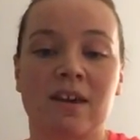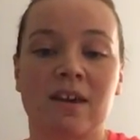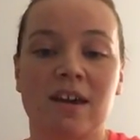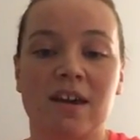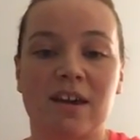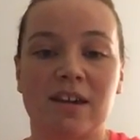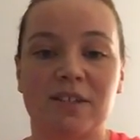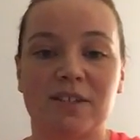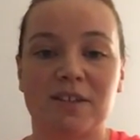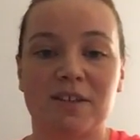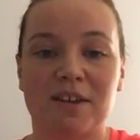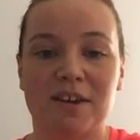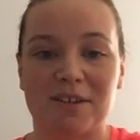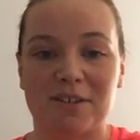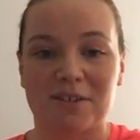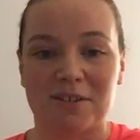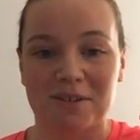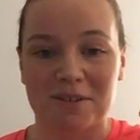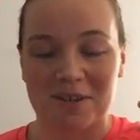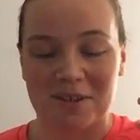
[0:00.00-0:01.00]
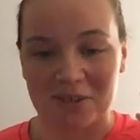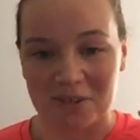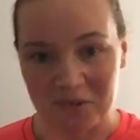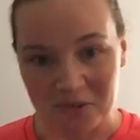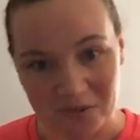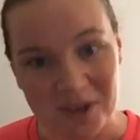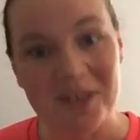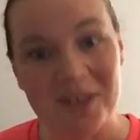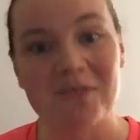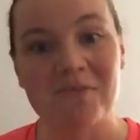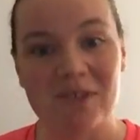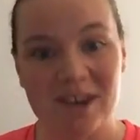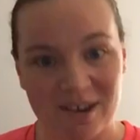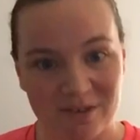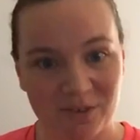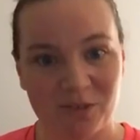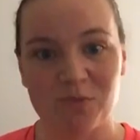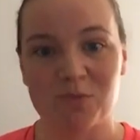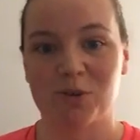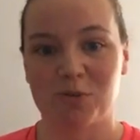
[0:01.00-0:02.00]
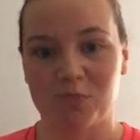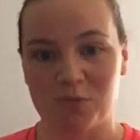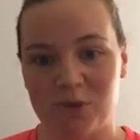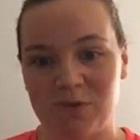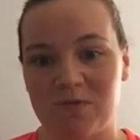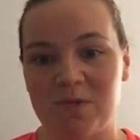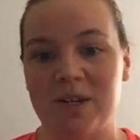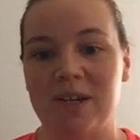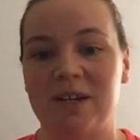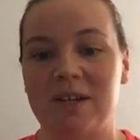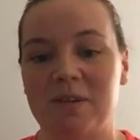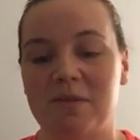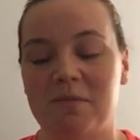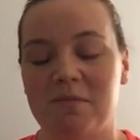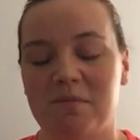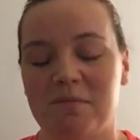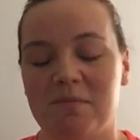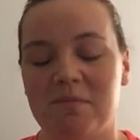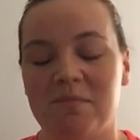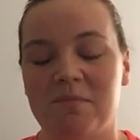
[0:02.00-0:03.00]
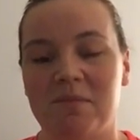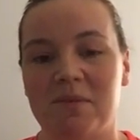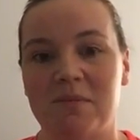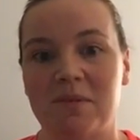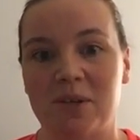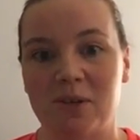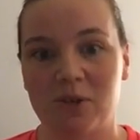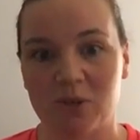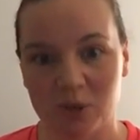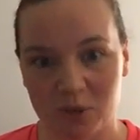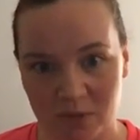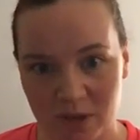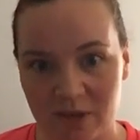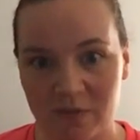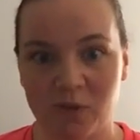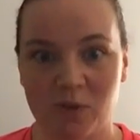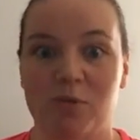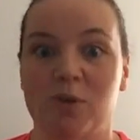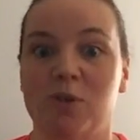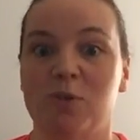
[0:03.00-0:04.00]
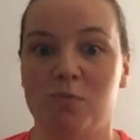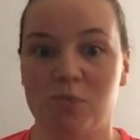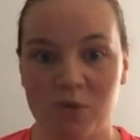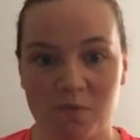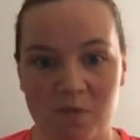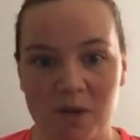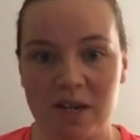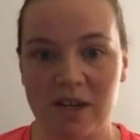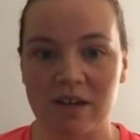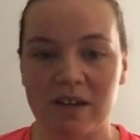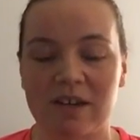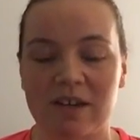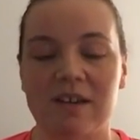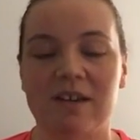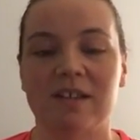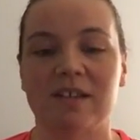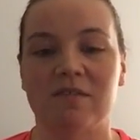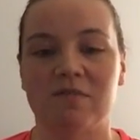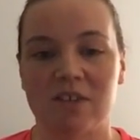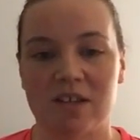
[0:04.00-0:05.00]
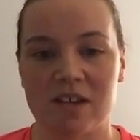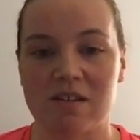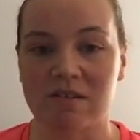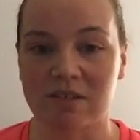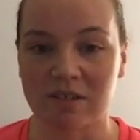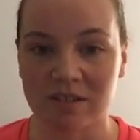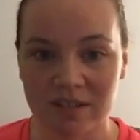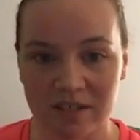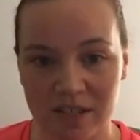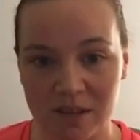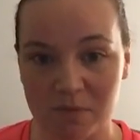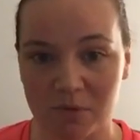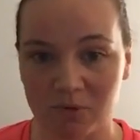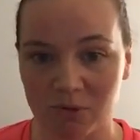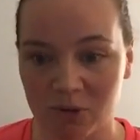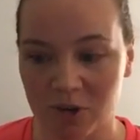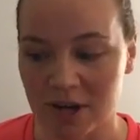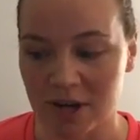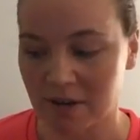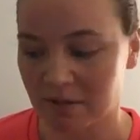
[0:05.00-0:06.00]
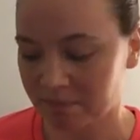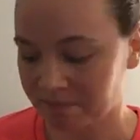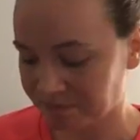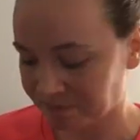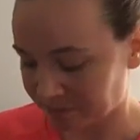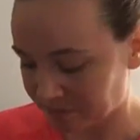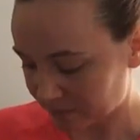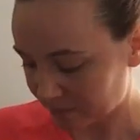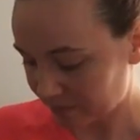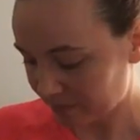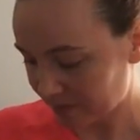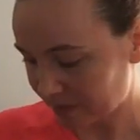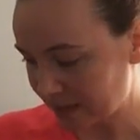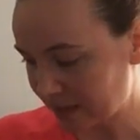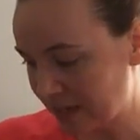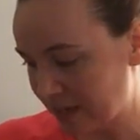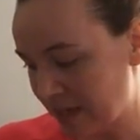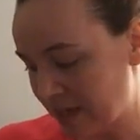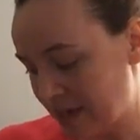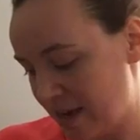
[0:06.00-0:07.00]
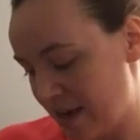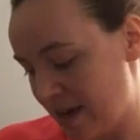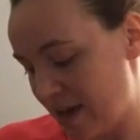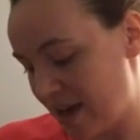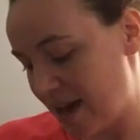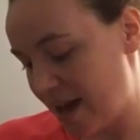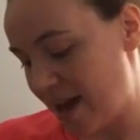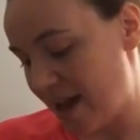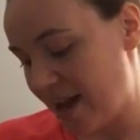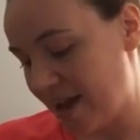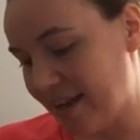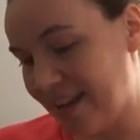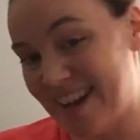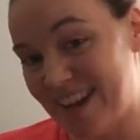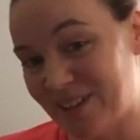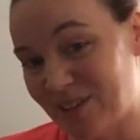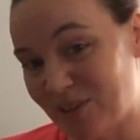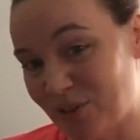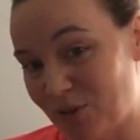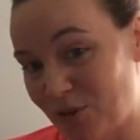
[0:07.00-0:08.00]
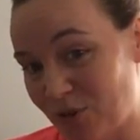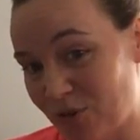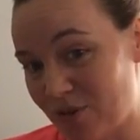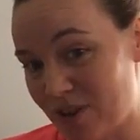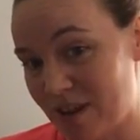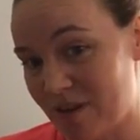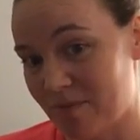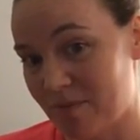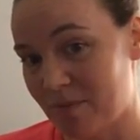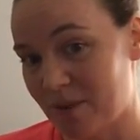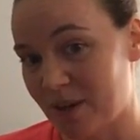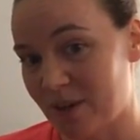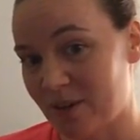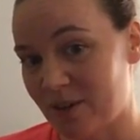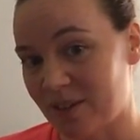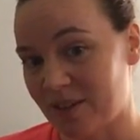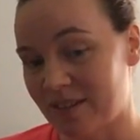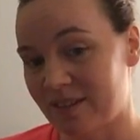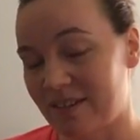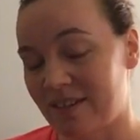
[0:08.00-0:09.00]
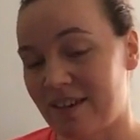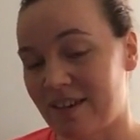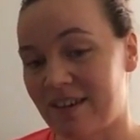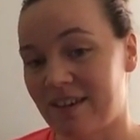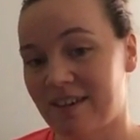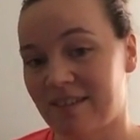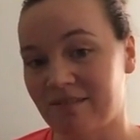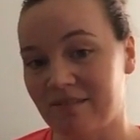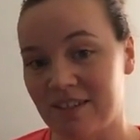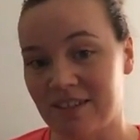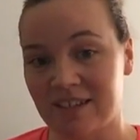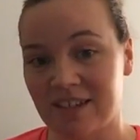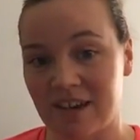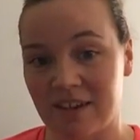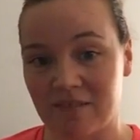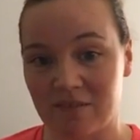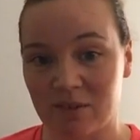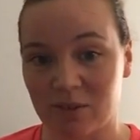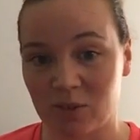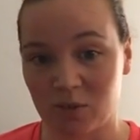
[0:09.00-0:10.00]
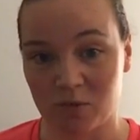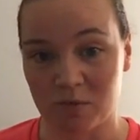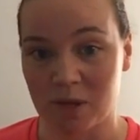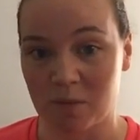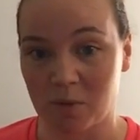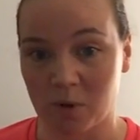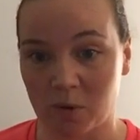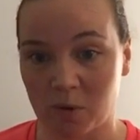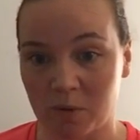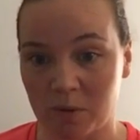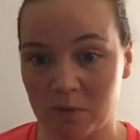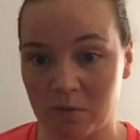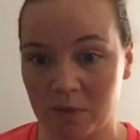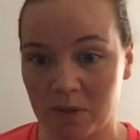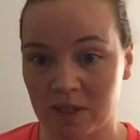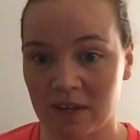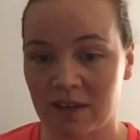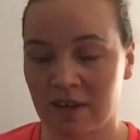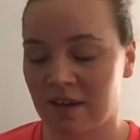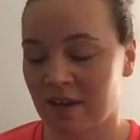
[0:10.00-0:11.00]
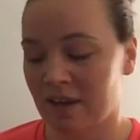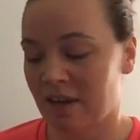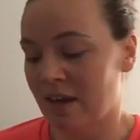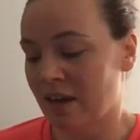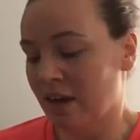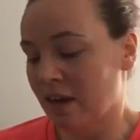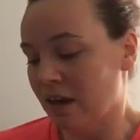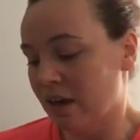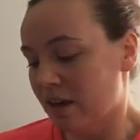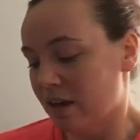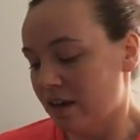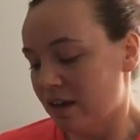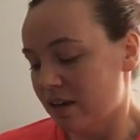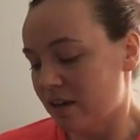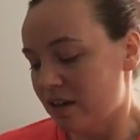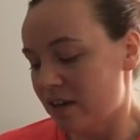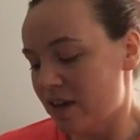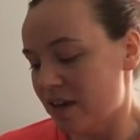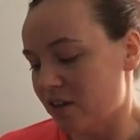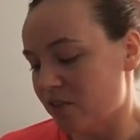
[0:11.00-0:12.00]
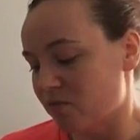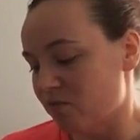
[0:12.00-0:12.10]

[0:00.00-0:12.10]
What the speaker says: It's great that we have so much movement in it, but because we have so much movement in it, it's a very unstable joint. And that's not great because it can lead to having so many problems. It's